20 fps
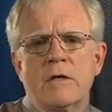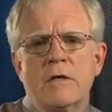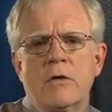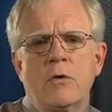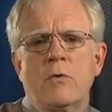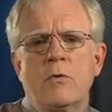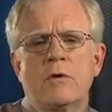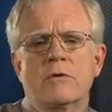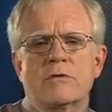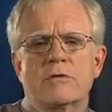
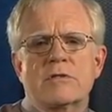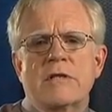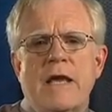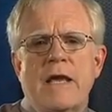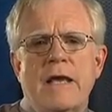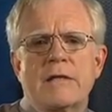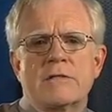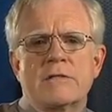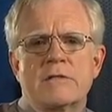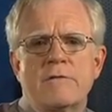who
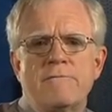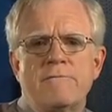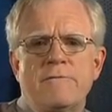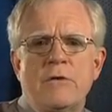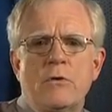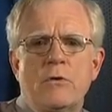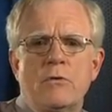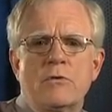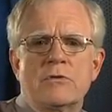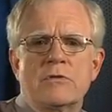understands the
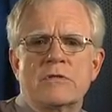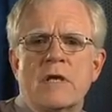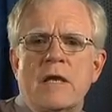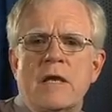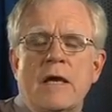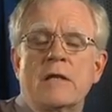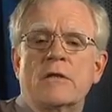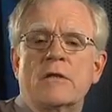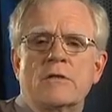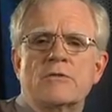views
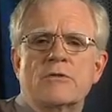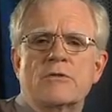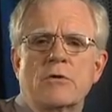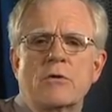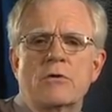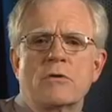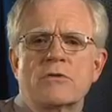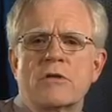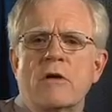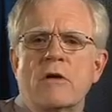and
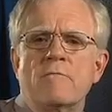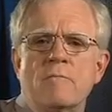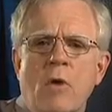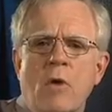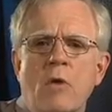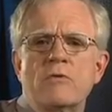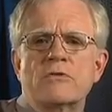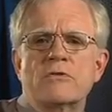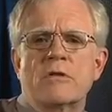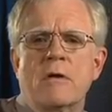concerns of
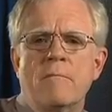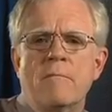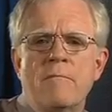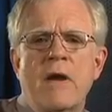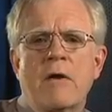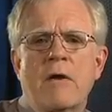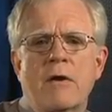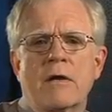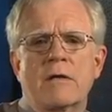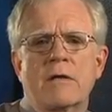most
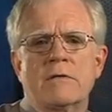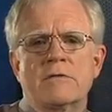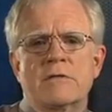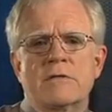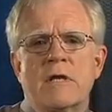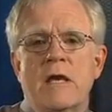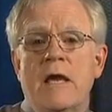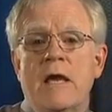Americans